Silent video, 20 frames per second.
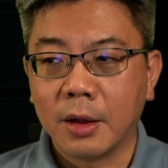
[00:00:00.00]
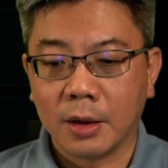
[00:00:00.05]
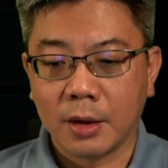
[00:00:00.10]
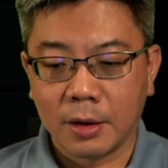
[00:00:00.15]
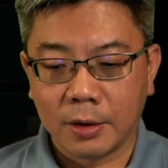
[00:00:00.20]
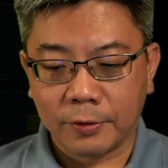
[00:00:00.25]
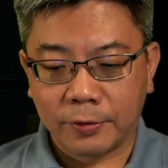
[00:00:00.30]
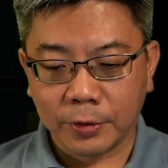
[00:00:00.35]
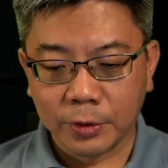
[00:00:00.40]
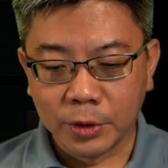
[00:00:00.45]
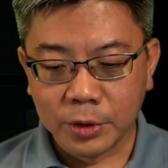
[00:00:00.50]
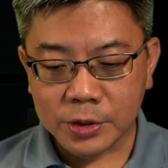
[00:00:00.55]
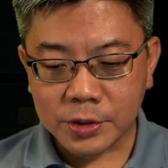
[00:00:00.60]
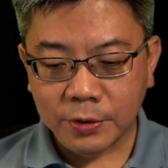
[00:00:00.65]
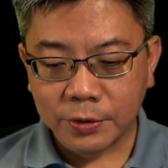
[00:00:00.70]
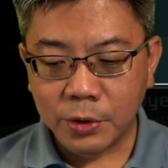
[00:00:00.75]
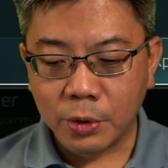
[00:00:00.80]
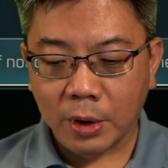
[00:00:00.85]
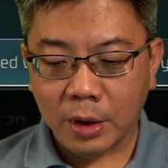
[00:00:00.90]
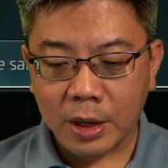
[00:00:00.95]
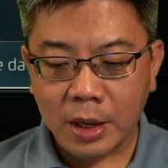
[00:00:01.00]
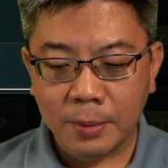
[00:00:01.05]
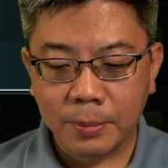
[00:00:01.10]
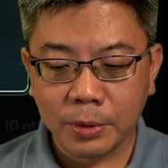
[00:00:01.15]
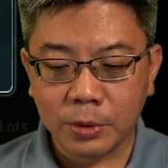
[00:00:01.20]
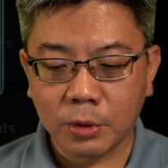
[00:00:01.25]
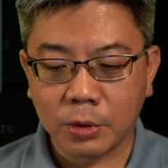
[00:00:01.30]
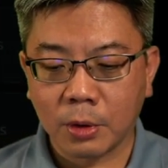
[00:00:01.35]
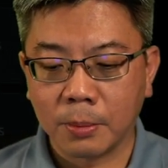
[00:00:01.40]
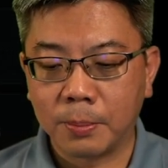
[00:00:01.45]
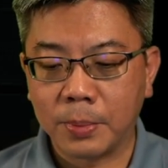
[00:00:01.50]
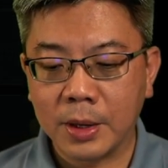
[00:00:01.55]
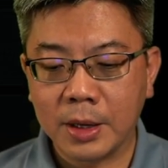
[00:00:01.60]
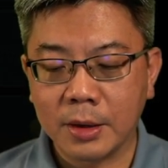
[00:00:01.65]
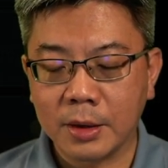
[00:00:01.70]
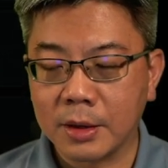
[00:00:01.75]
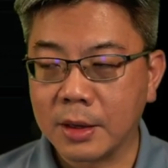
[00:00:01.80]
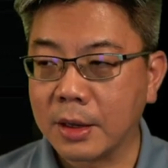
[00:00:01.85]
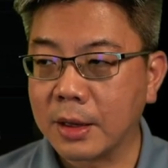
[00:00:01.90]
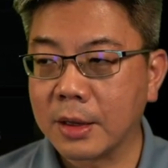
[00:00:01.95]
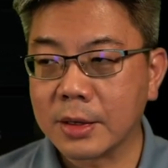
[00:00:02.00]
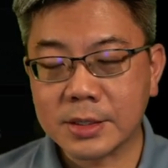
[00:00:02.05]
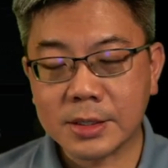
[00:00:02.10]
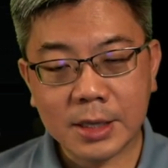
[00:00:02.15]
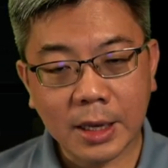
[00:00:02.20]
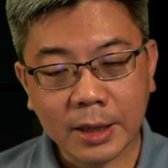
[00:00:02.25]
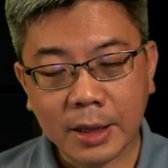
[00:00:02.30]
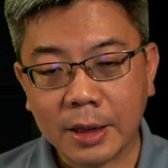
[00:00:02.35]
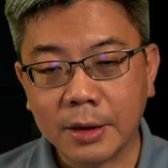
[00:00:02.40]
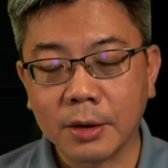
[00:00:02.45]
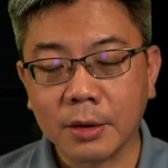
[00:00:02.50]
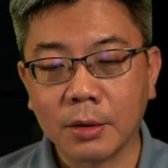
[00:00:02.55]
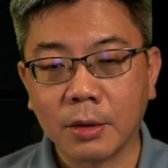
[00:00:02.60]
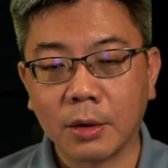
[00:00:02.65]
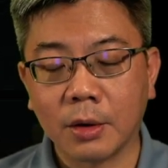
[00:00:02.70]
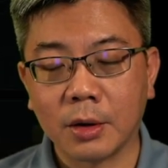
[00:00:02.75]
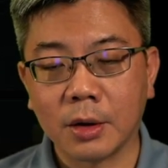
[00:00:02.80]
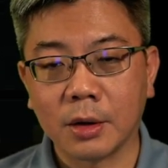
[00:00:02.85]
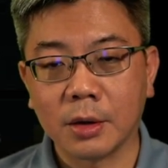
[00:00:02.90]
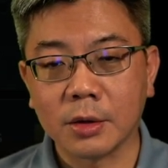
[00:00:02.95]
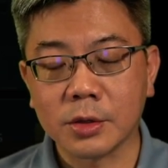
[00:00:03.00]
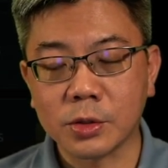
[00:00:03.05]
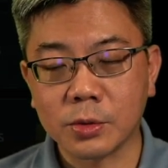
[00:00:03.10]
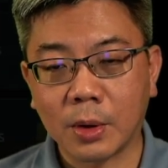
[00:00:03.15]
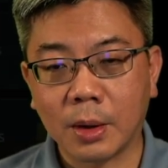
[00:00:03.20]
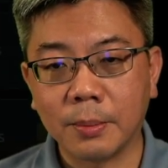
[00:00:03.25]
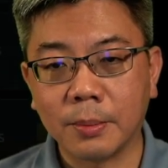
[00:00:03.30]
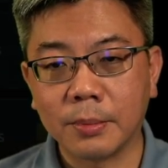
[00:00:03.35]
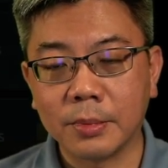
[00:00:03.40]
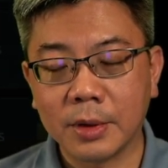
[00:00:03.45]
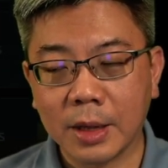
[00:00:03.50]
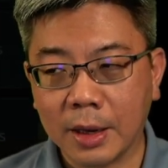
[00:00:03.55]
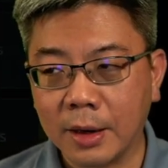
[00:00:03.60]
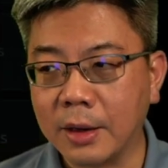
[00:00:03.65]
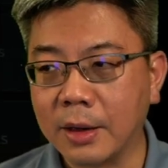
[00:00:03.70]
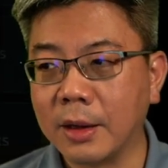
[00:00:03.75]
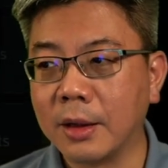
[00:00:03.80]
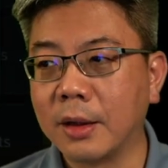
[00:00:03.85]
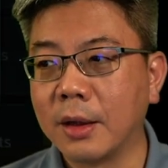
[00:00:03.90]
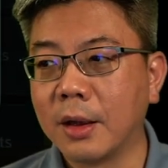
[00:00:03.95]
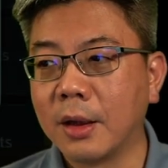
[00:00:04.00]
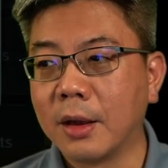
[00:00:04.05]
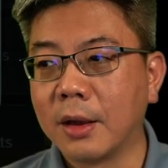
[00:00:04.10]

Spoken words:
for those of you who are able to complete the second Swam daily,